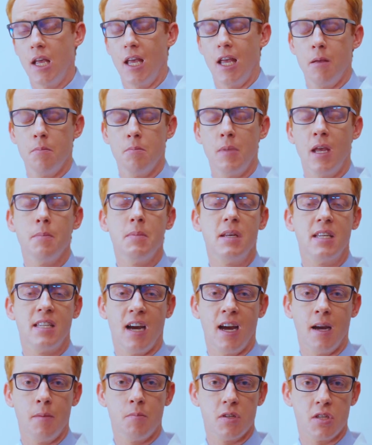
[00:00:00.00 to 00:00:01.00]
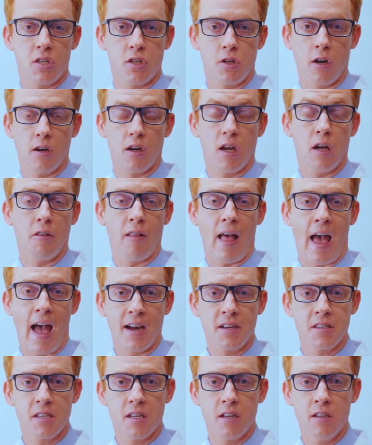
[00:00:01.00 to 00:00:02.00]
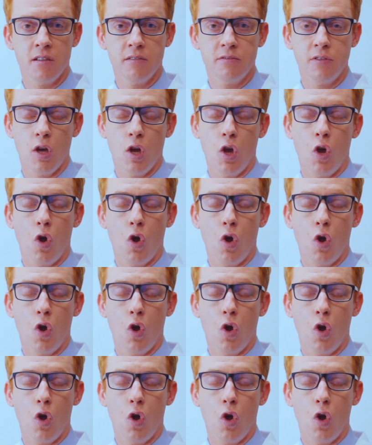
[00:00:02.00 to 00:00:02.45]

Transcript: It may be time to start a laxative